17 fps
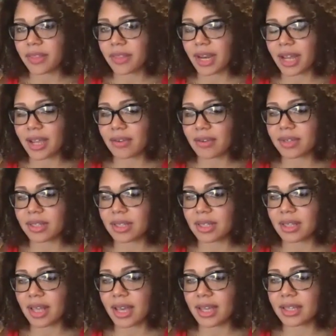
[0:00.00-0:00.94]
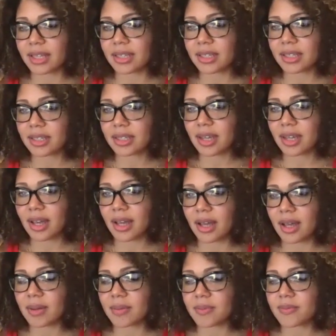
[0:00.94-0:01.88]
that I really like,
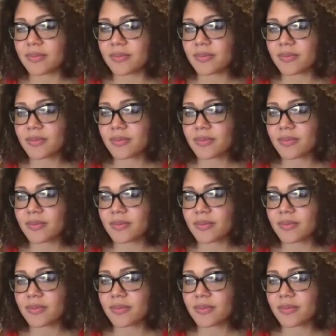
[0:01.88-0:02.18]
um,